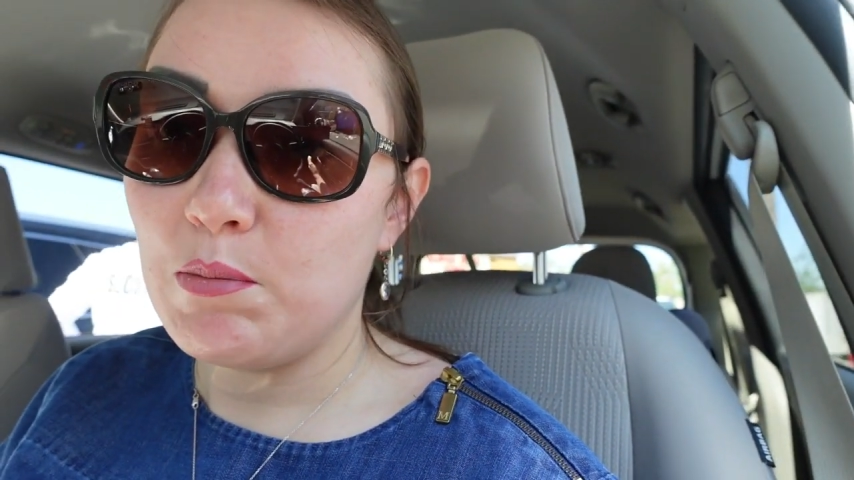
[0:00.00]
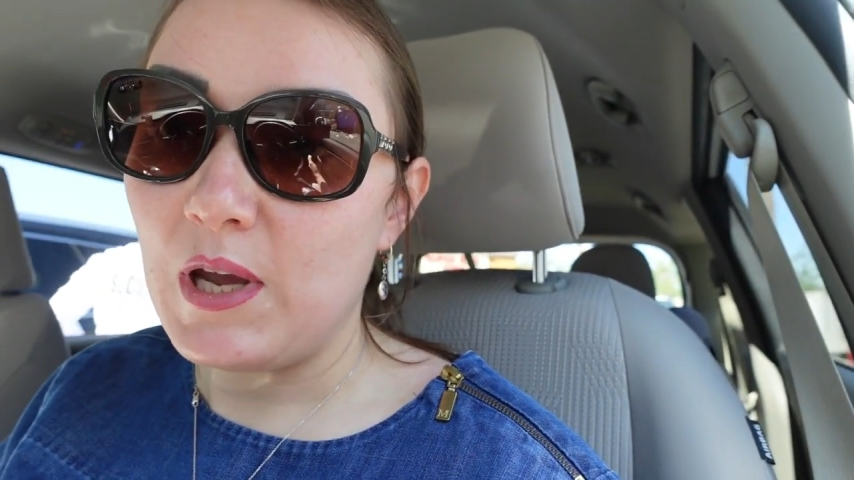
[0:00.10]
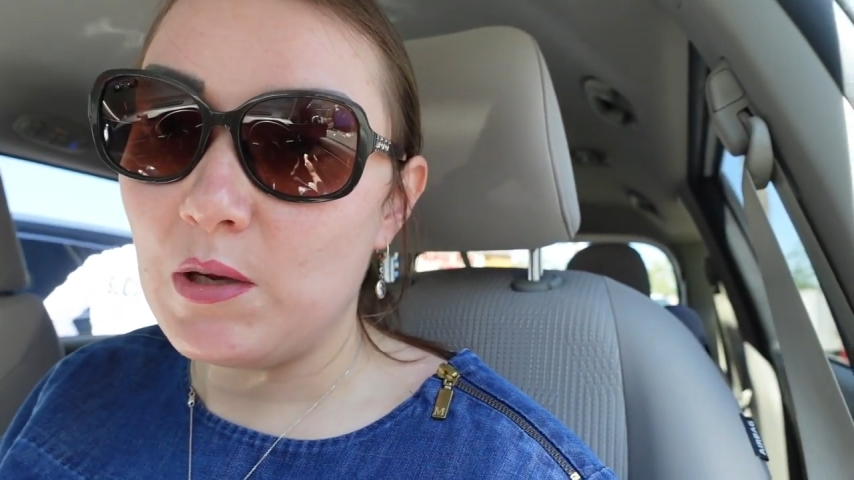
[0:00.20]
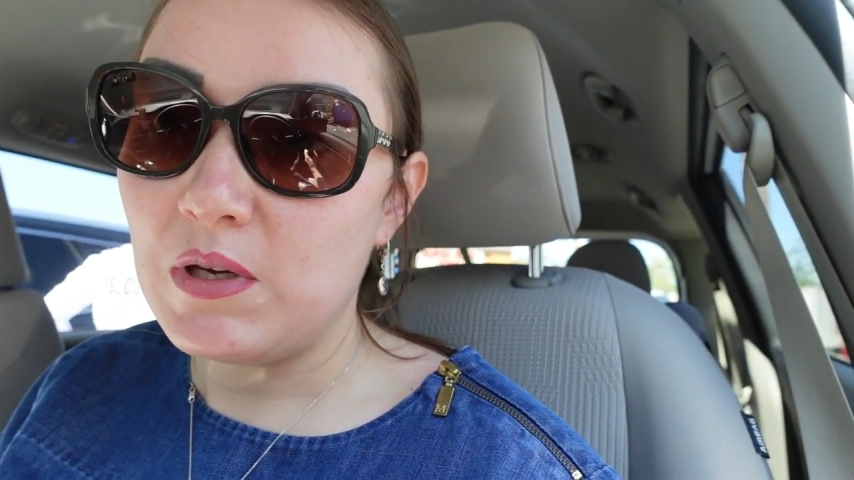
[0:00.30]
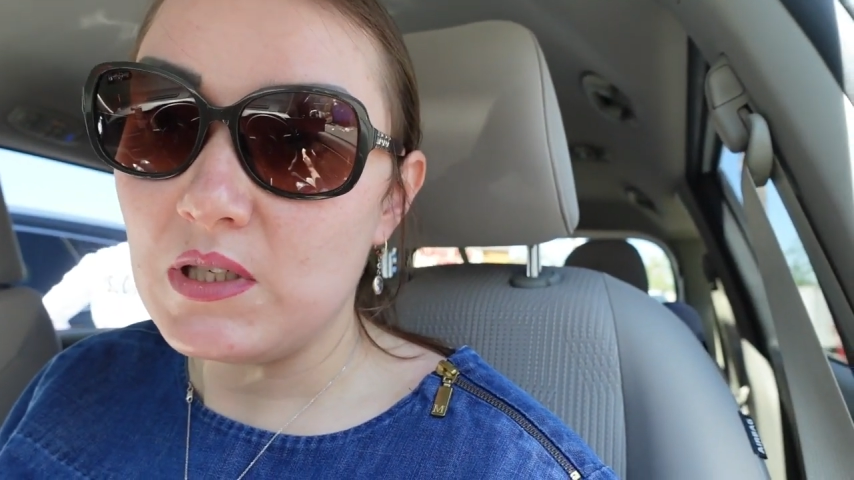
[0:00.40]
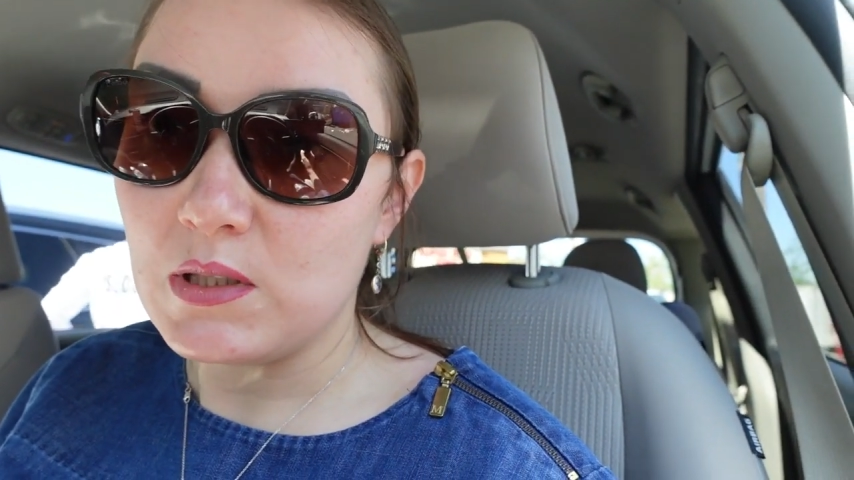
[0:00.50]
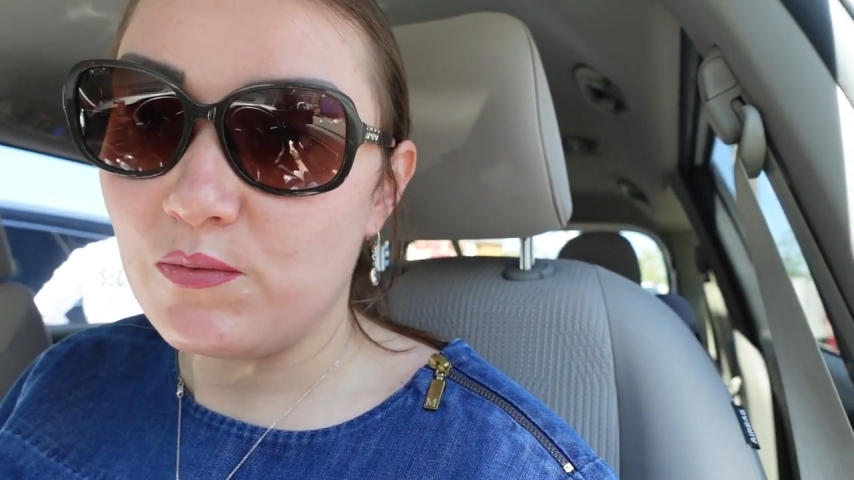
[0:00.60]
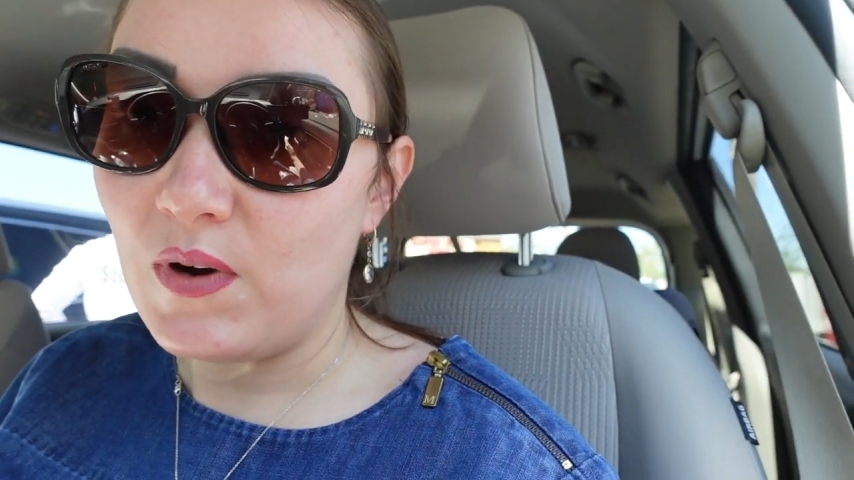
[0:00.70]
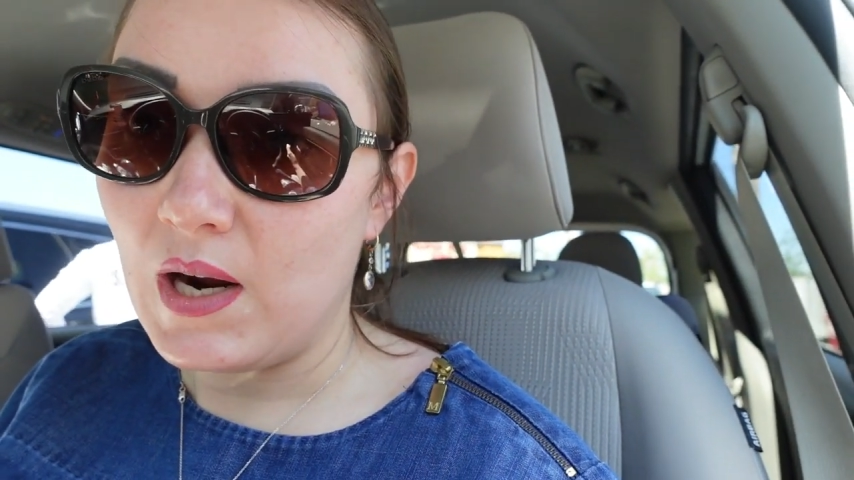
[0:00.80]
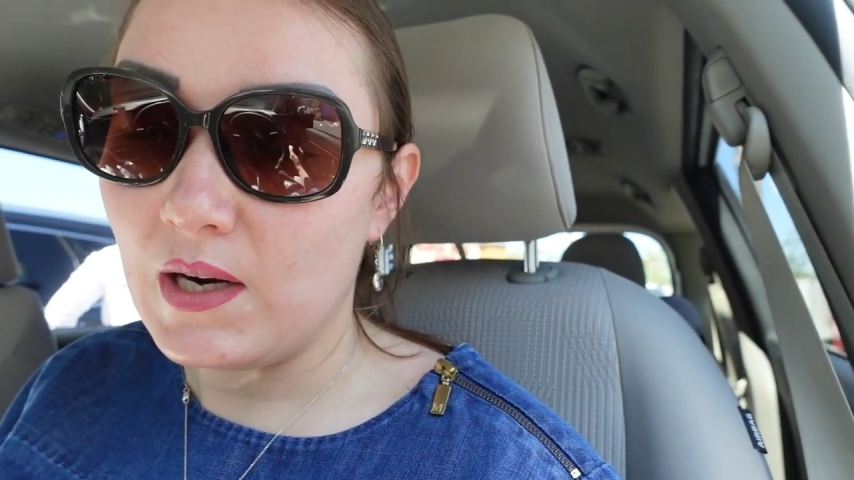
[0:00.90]
baby is
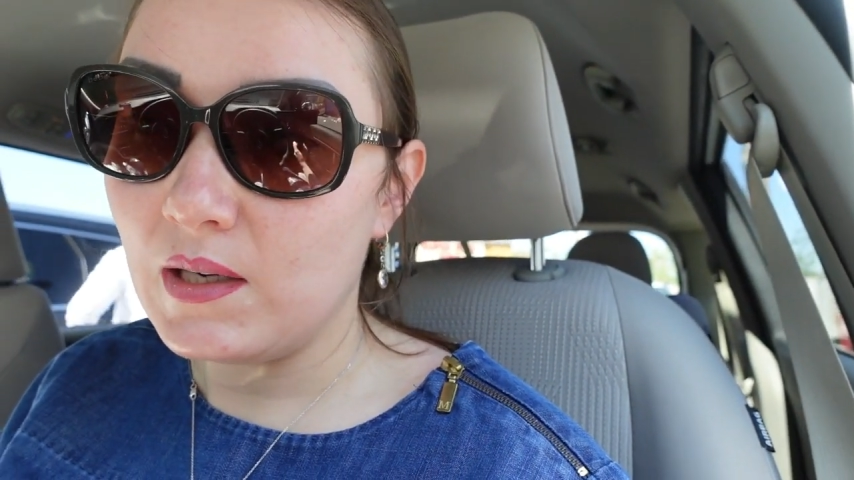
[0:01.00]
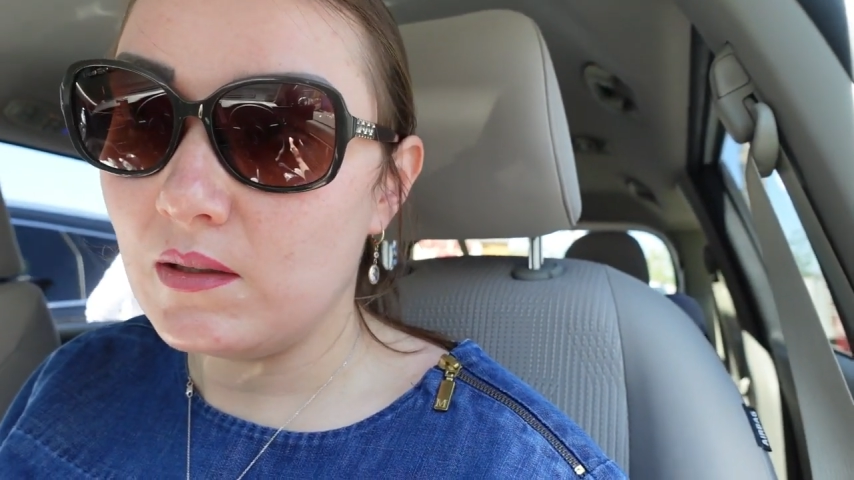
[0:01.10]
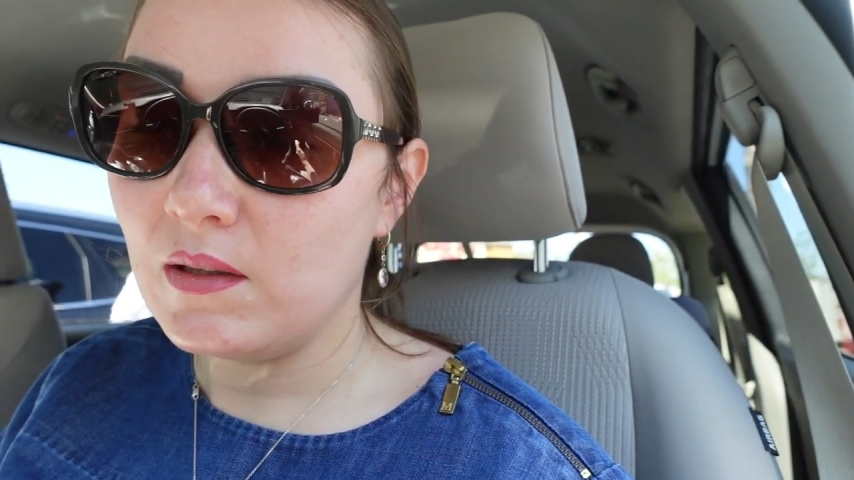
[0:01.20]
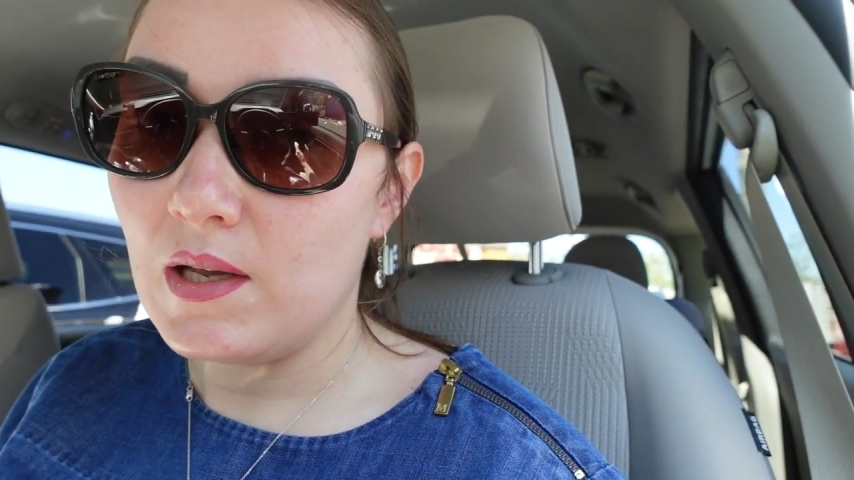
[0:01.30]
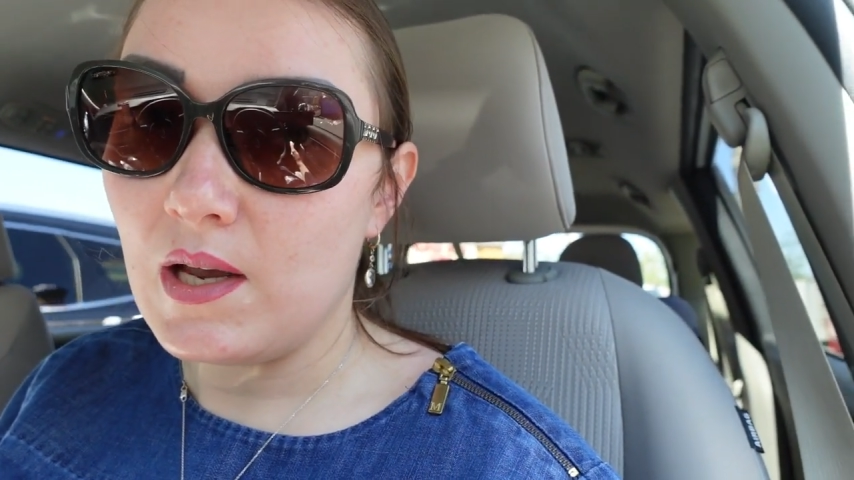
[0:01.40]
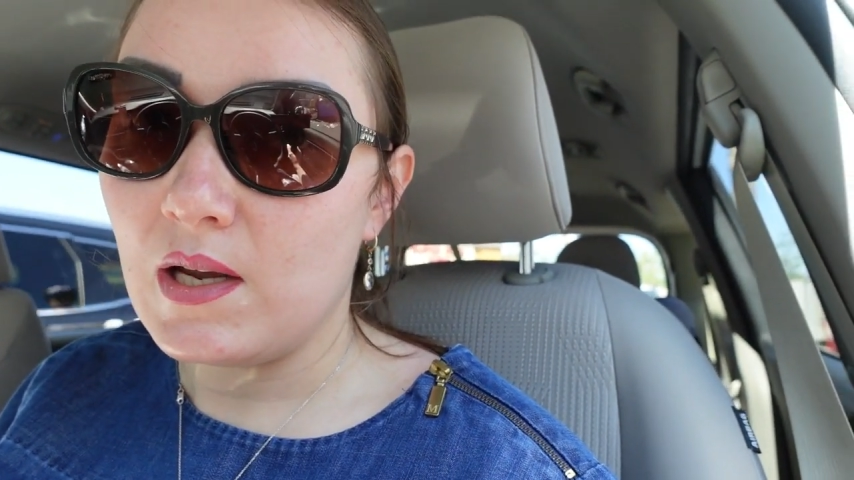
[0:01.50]
fine